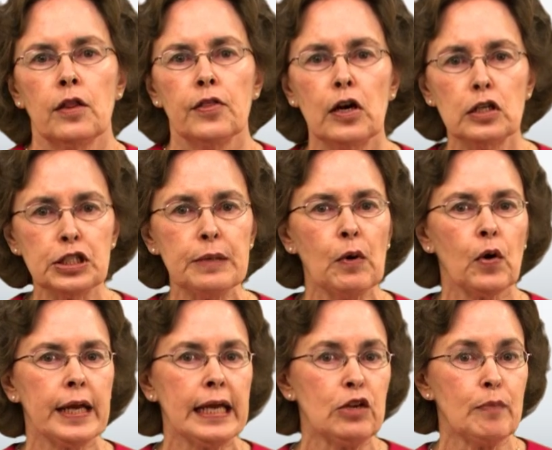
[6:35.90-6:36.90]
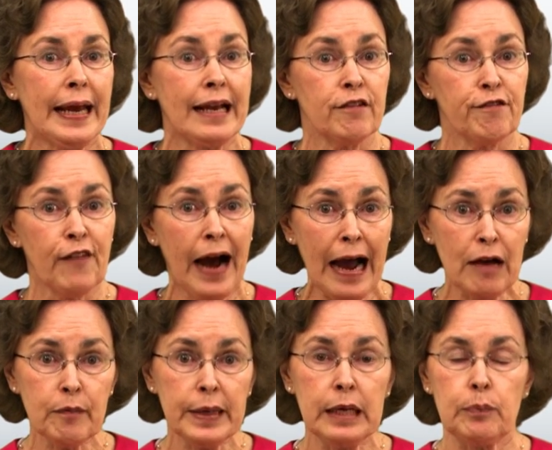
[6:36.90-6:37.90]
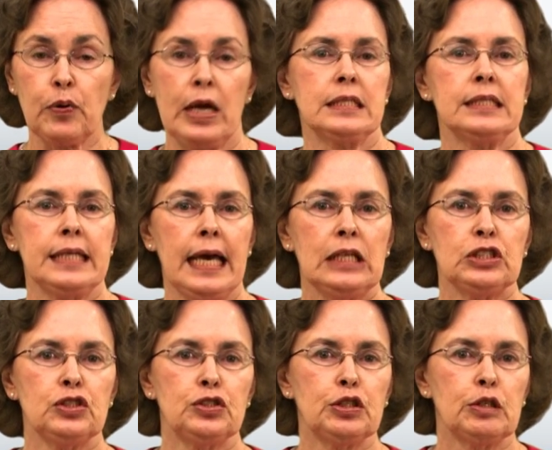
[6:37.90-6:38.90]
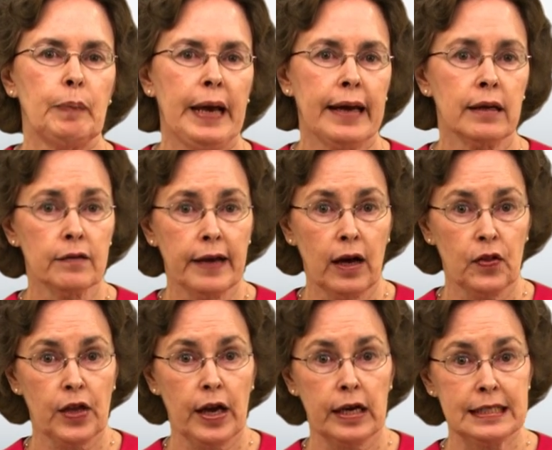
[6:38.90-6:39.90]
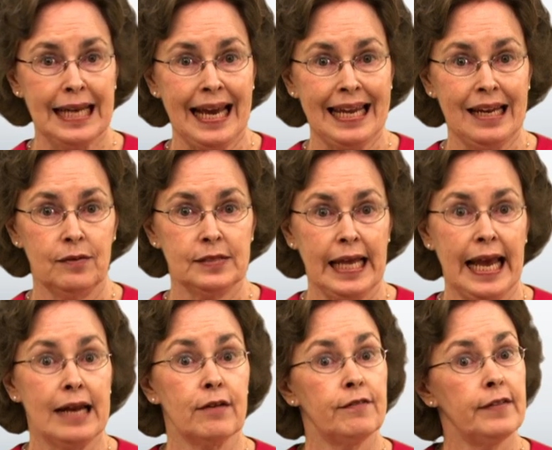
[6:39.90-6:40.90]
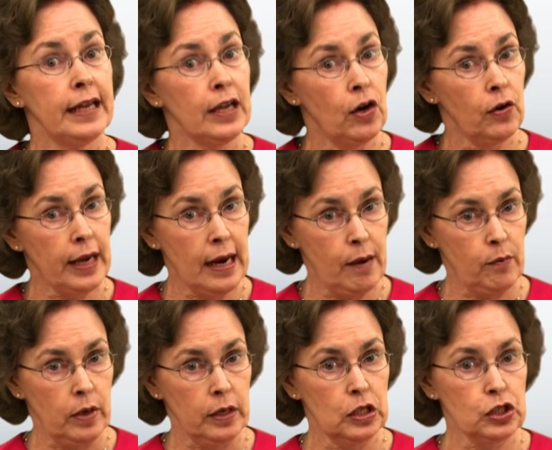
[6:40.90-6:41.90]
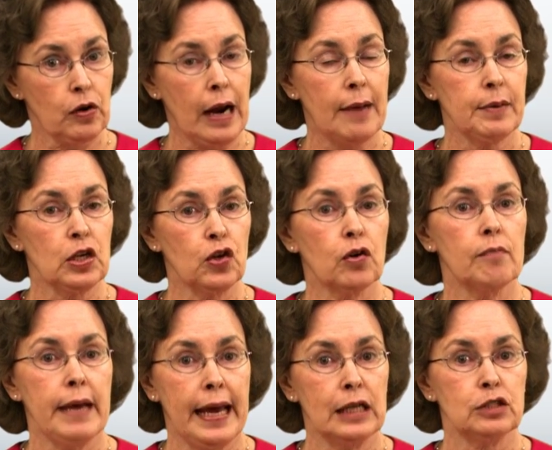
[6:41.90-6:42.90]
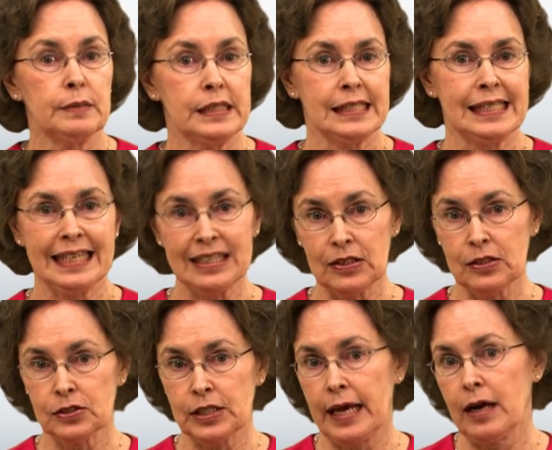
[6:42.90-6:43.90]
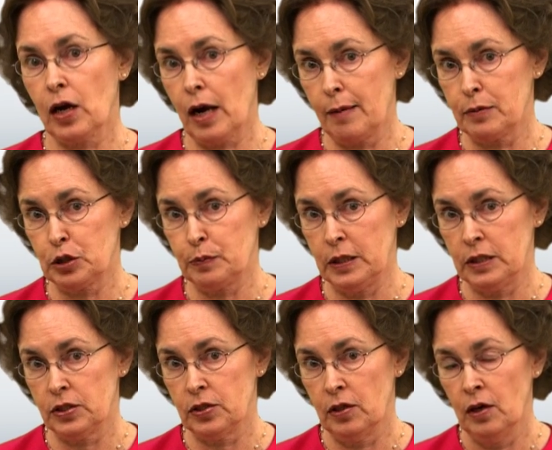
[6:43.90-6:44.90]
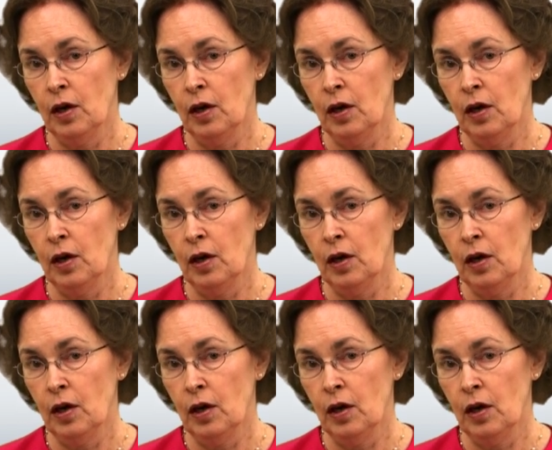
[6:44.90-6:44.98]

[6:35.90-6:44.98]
Thursday morning, you make a 5-minute presentation to a panel of healthcare executives and a video camera describing your management skills and accomplishments.